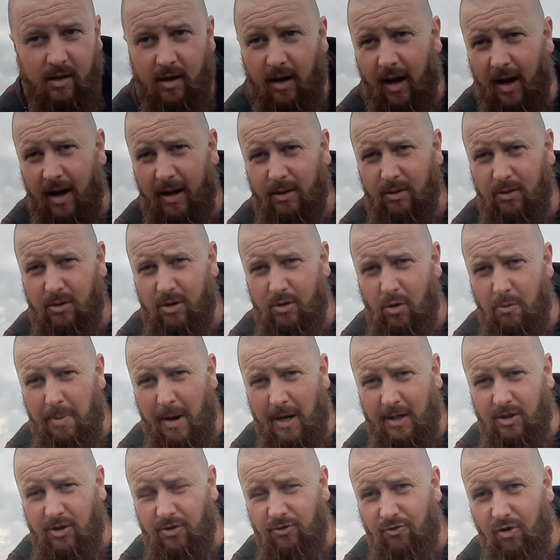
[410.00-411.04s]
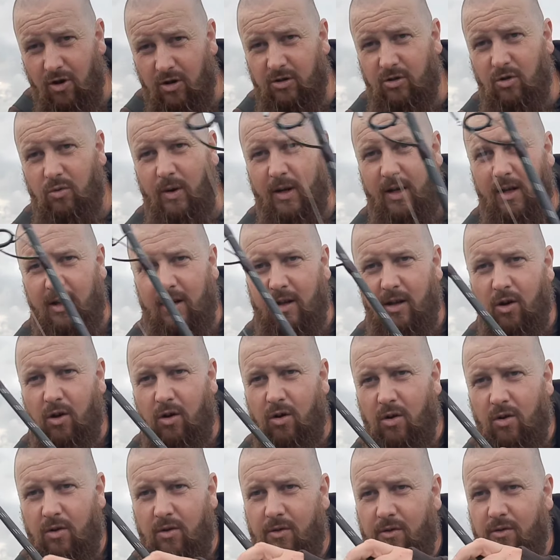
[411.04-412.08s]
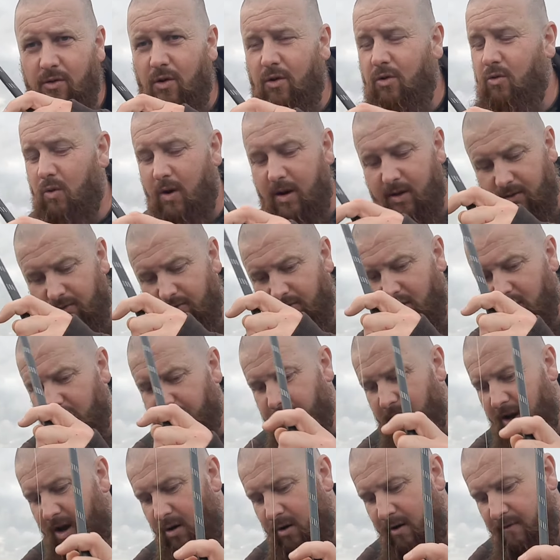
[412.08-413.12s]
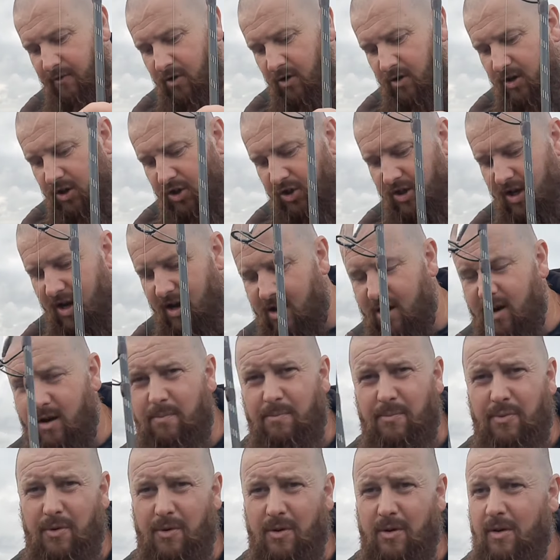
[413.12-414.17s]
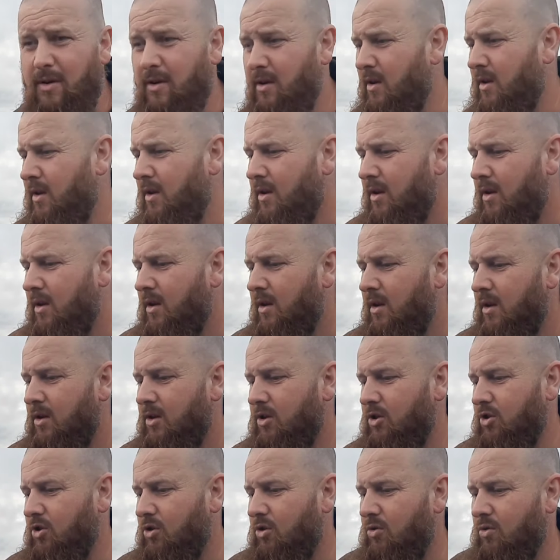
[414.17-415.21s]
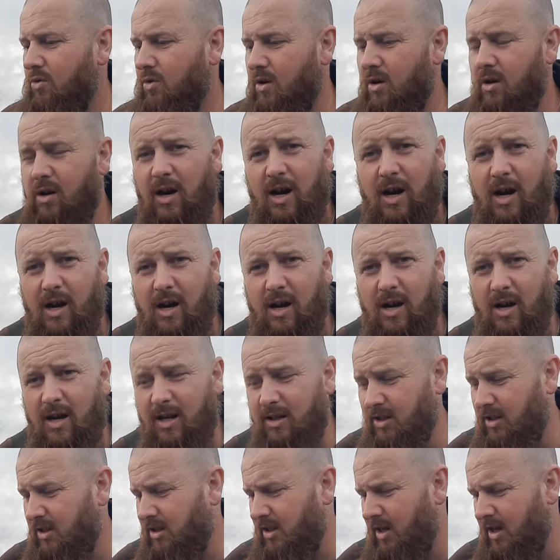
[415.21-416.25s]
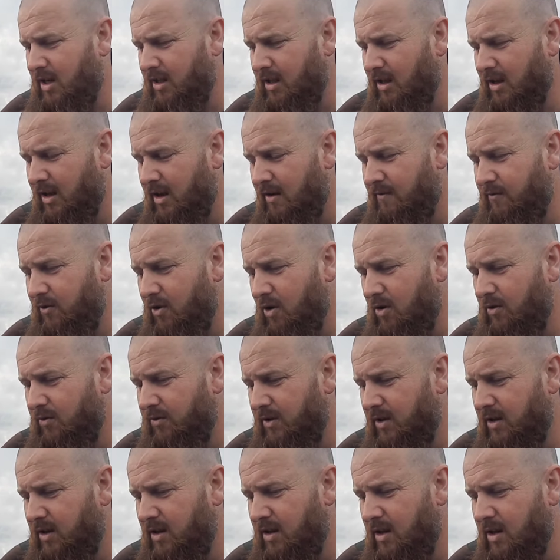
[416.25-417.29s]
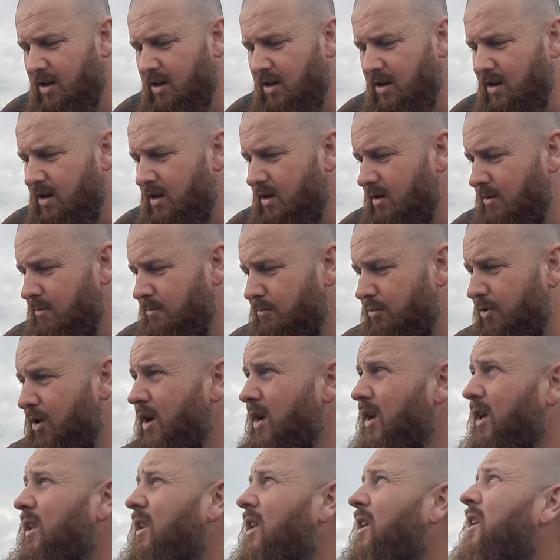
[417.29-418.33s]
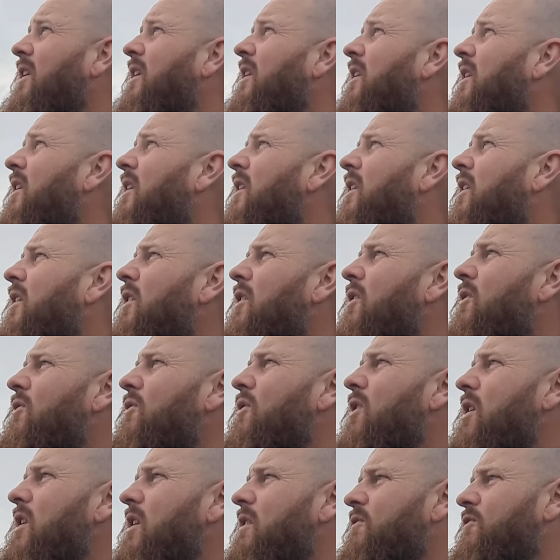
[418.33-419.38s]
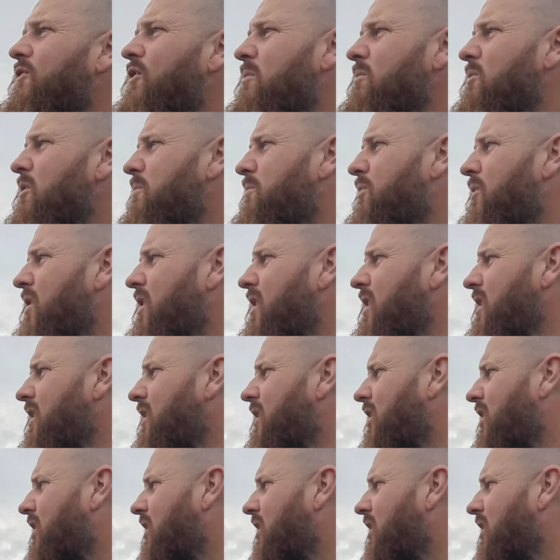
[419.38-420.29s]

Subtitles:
I go back to the rod quickly, or not quite the rod, but how I've got it set up. So as I said, I've got the braid. Running from the braid,